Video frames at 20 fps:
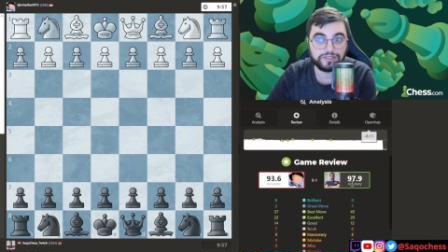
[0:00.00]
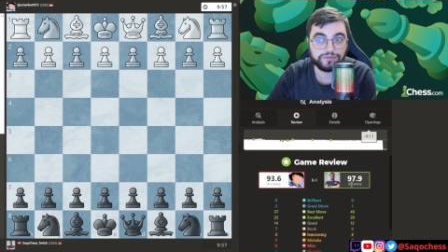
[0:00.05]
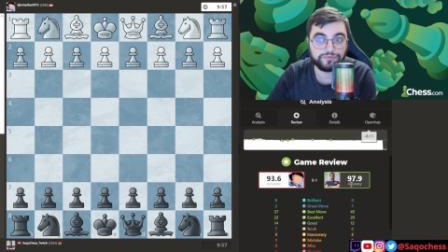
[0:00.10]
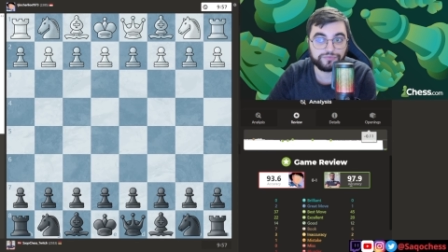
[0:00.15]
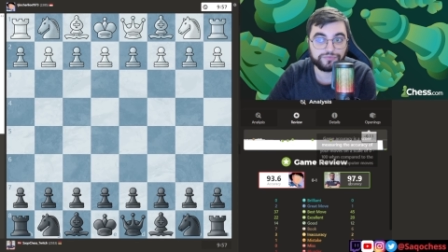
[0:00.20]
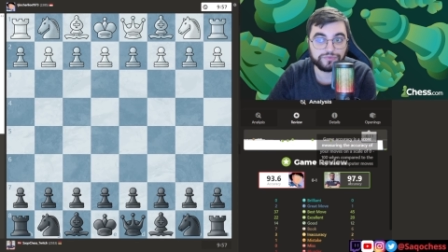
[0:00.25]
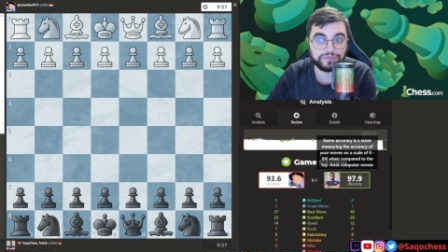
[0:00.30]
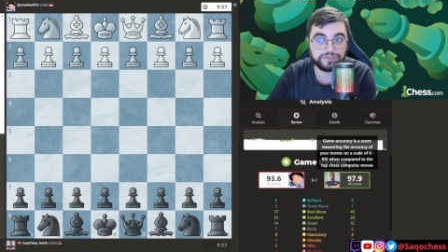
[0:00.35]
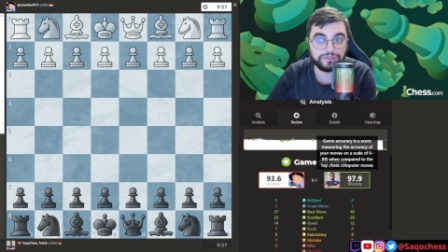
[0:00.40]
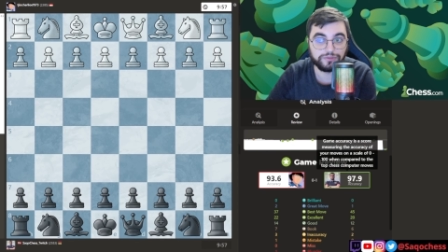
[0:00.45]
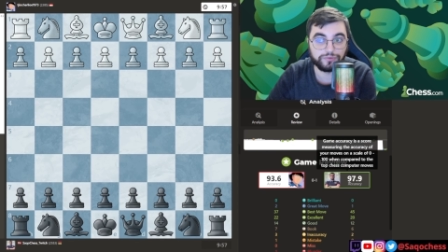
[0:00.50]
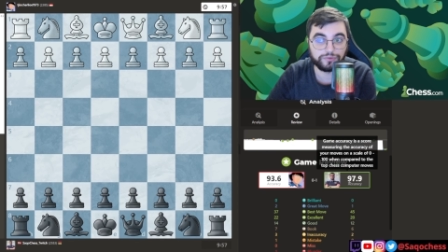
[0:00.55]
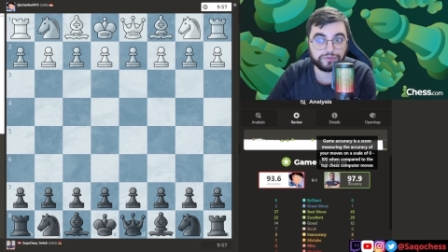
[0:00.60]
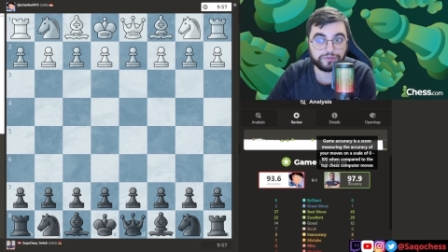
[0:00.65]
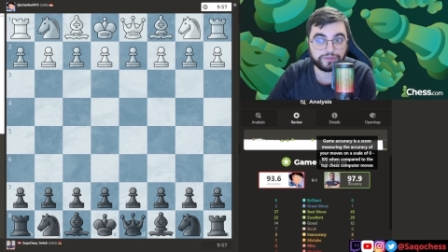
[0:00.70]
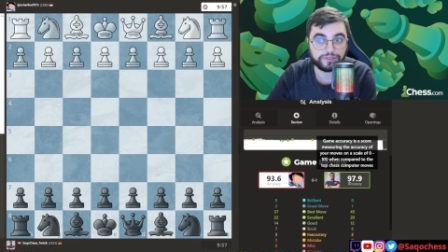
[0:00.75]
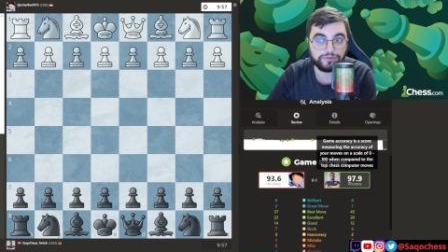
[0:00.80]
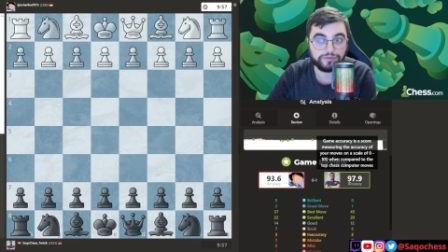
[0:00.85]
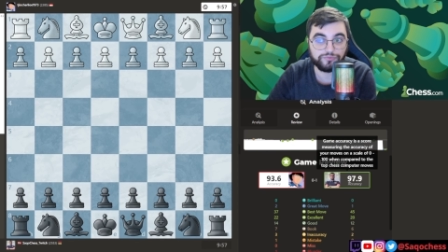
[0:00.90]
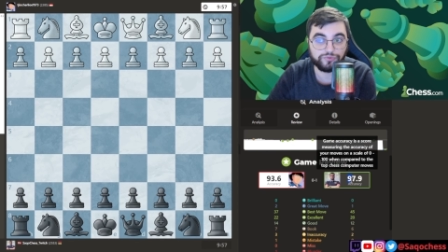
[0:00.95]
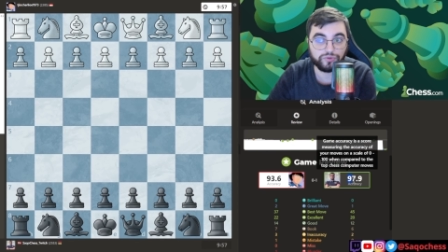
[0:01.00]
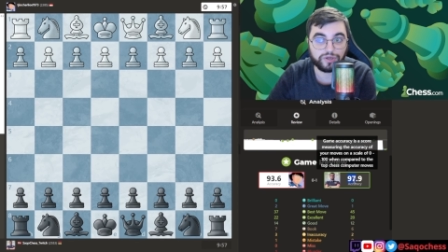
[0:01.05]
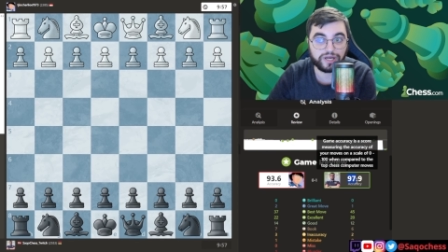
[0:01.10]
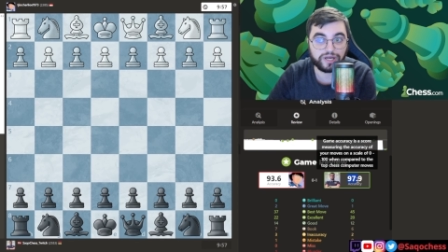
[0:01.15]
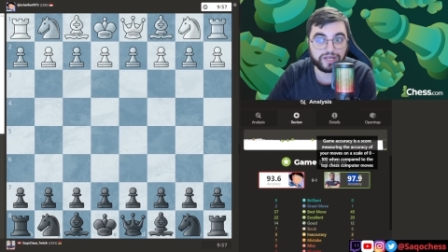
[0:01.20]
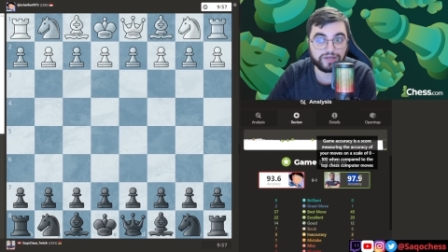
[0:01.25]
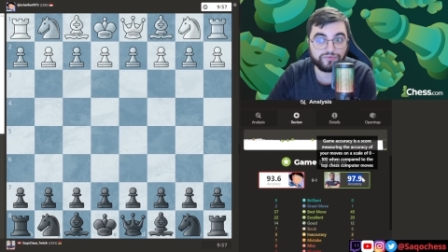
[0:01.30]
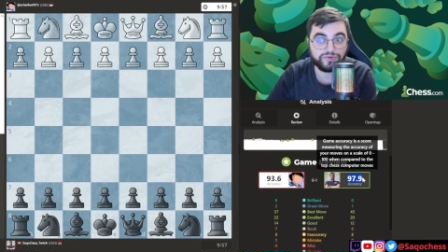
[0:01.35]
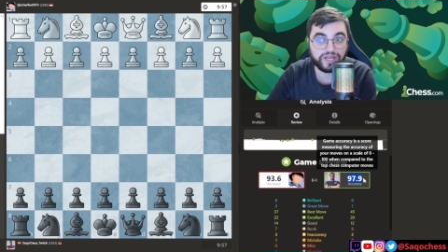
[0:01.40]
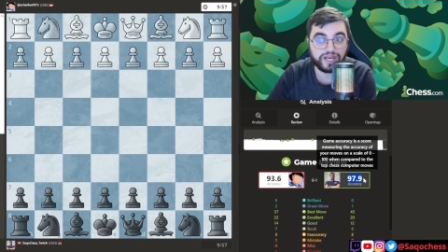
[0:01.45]
If we look review,
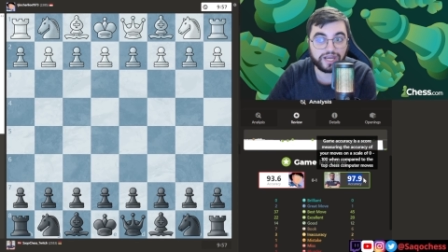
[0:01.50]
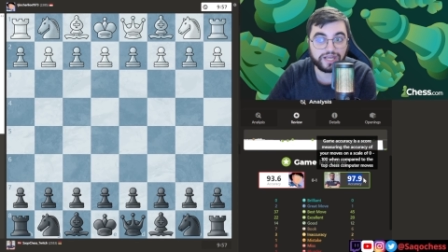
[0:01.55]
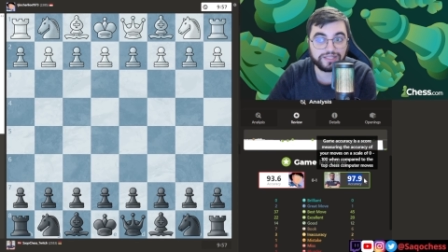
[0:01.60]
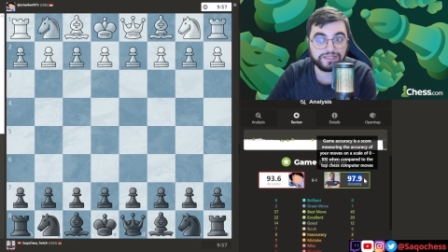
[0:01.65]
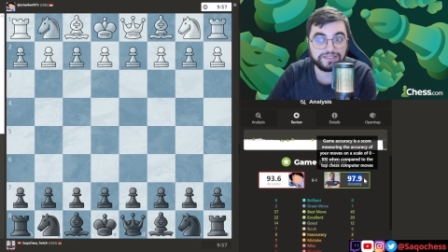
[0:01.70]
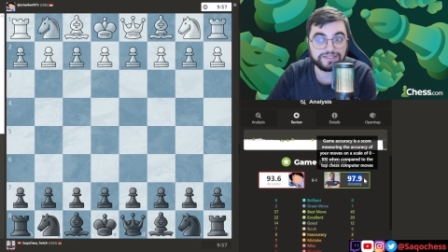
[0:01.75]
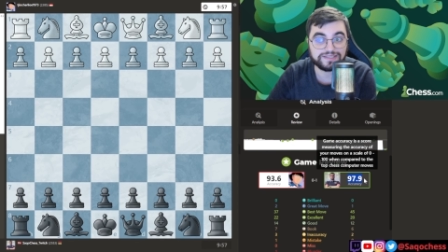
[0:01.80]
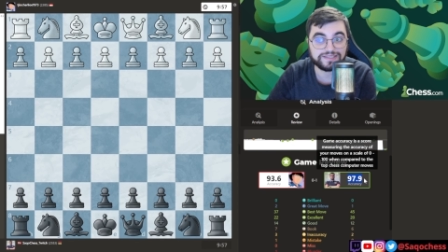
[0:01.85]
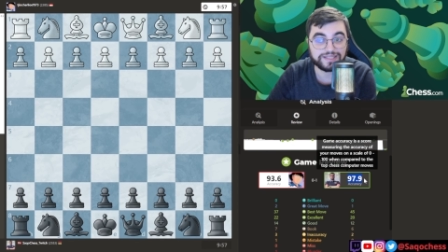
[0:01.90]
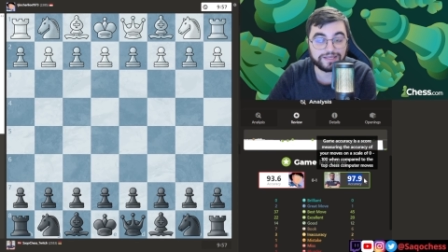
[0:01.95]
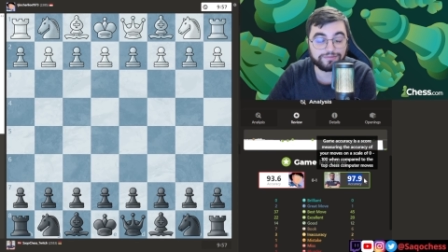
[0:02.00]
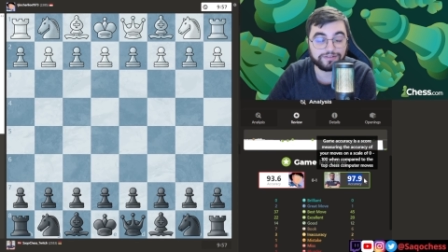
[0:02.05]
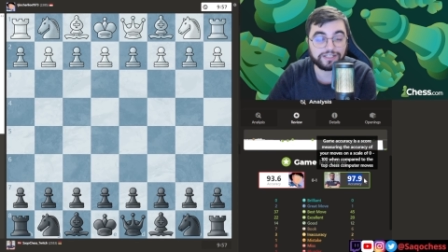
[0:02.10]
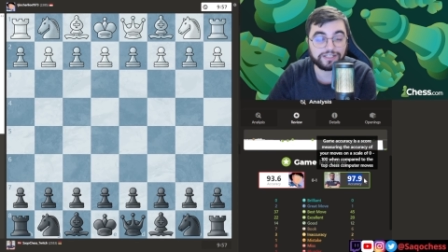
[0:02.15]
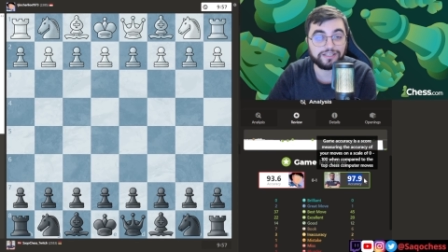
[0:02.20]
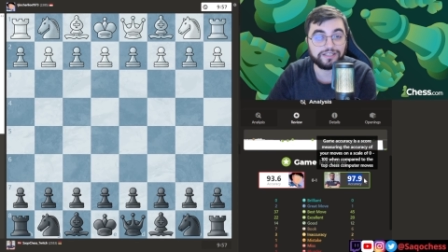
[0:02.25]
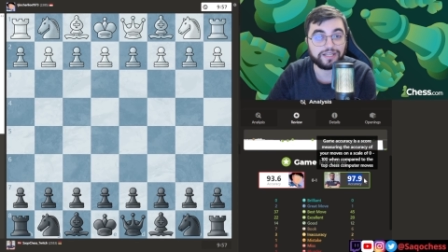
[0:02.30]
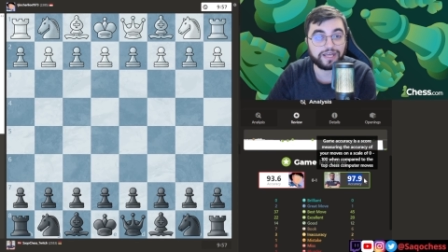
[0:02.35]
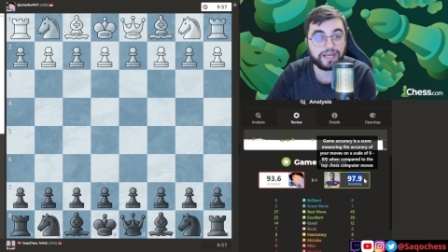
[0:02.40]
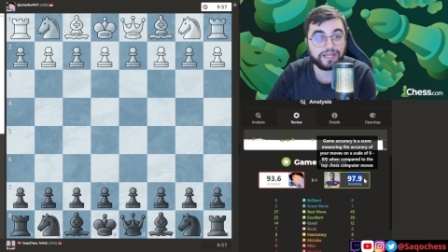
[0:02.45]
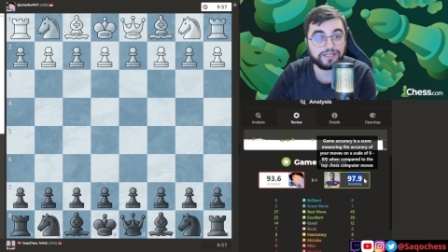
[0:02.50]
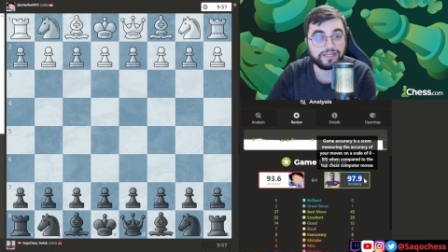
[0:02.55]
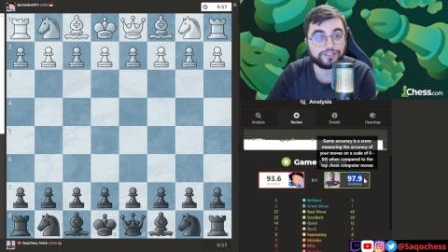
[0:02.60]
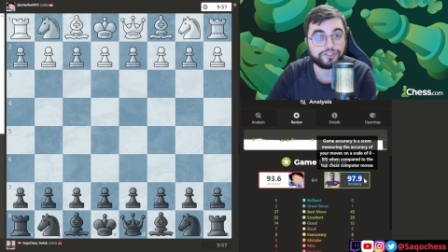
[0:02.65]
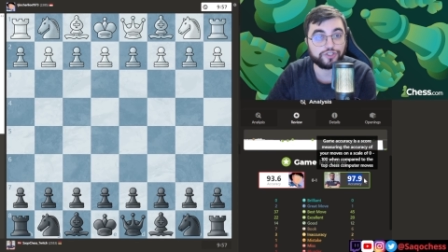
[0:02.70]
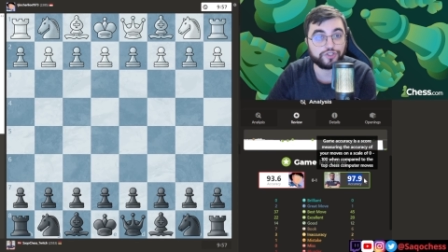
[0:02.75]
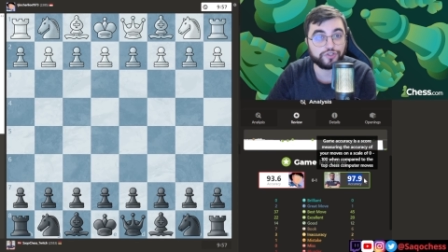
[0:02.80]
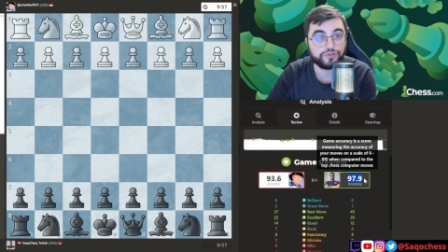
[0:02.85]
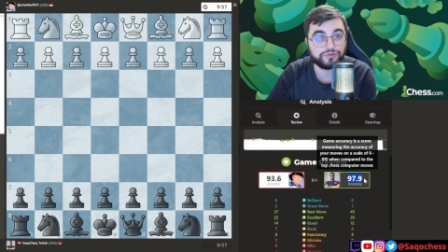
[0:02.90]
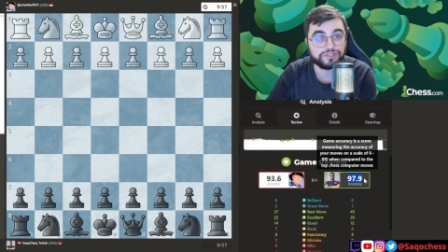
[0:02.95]
I have 97 and 9
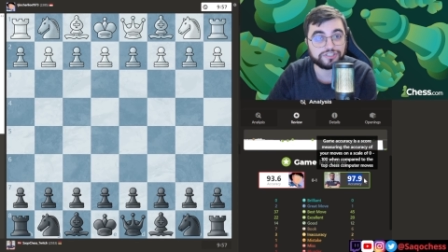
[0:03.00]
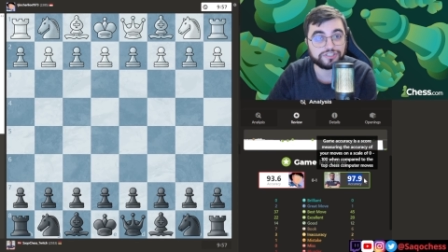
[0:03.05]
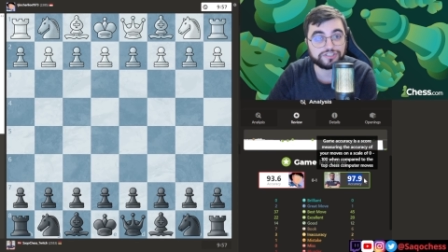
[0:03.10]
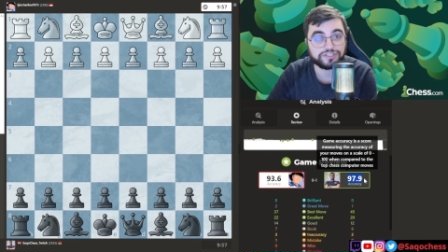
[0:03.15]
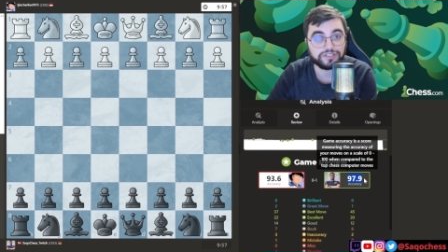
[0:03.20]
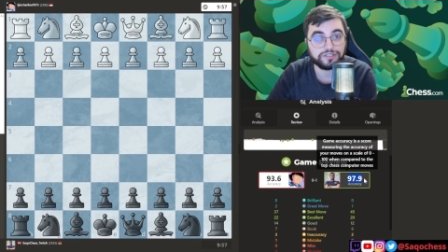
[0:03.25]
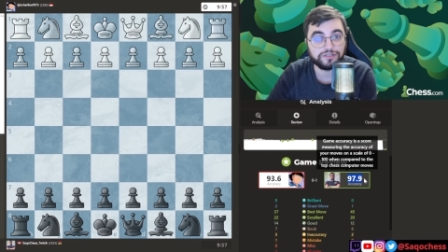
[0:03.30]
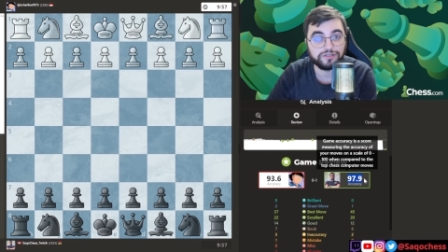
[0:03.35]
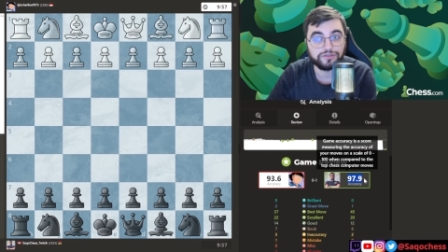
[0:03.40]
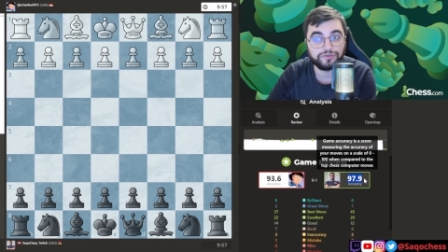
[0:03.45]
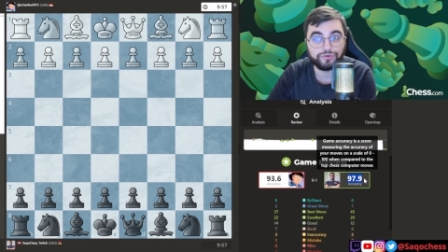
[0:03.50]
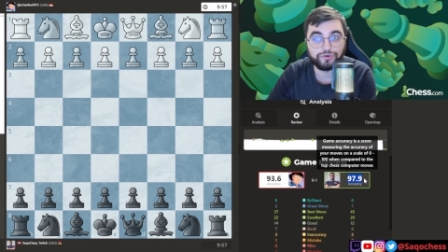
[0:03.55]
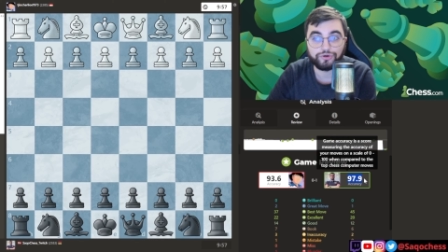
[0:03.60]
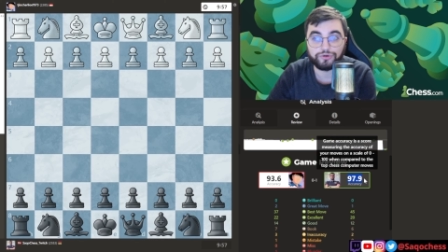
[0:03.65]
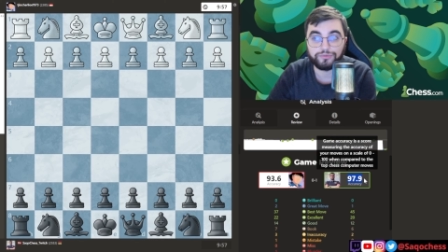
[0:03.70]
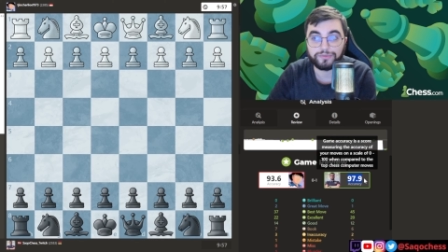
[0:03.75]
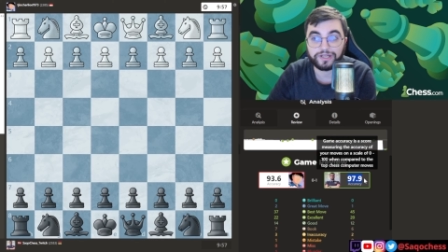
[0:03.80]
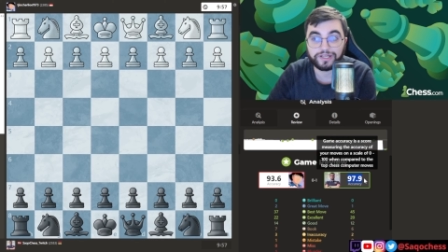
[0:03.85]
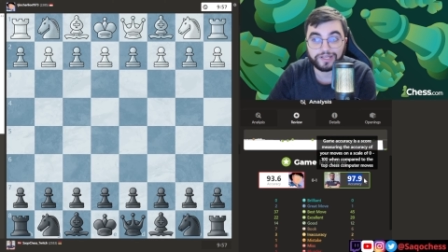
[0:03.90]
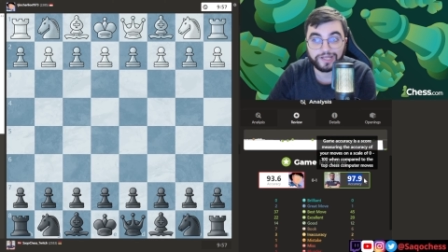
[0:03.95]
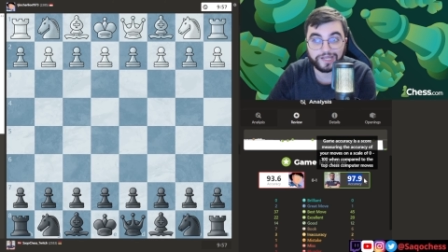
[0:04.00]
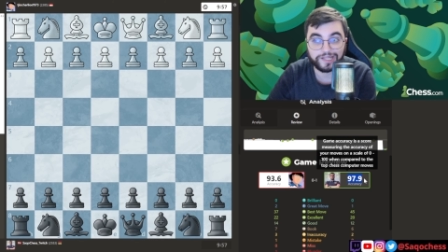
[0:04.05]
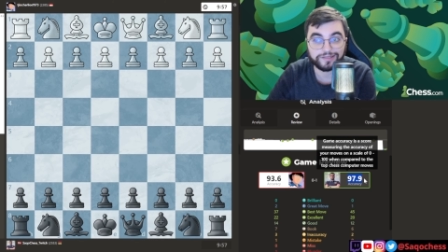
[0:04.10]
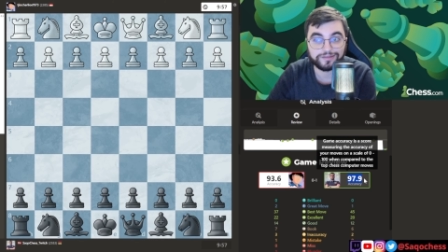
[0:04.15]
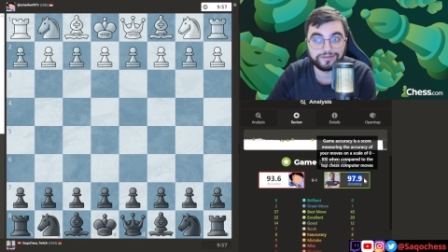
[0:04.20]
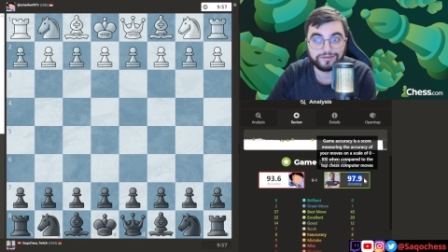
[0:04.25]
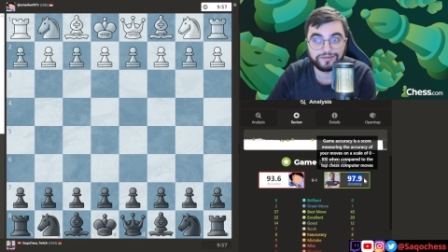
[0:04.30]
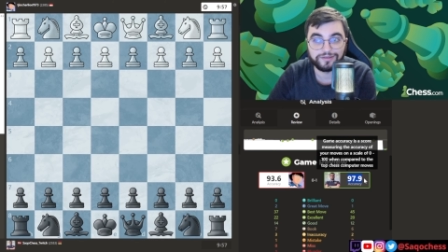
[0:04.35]
accuracy. Oh my god.